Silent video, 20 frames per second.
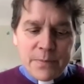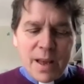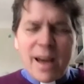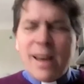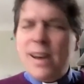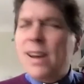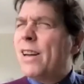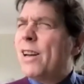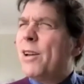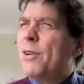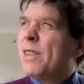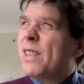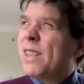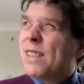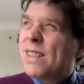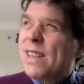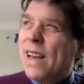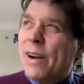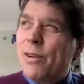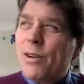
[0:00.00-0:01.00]
And I know it's a
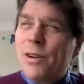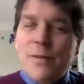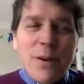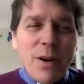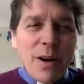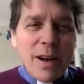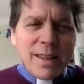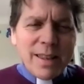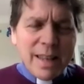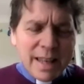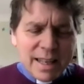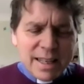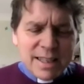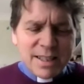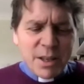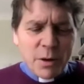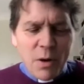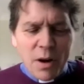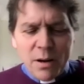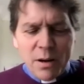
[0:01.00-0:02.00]
terrifying thing, and it's
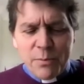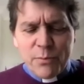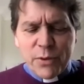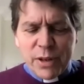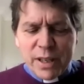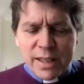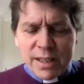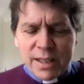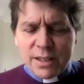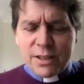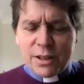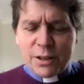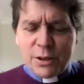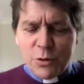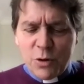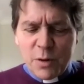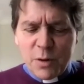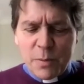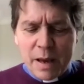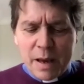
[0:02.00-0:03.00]
so un-British to
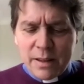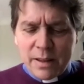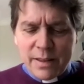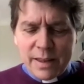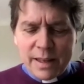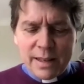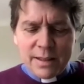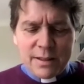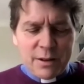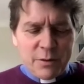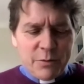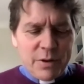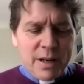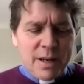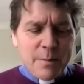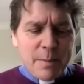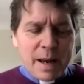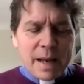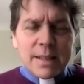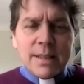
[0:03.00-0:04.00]
talk about the things that
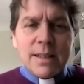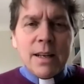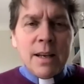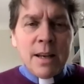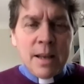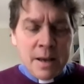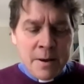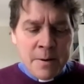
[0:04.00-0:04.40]
really matter.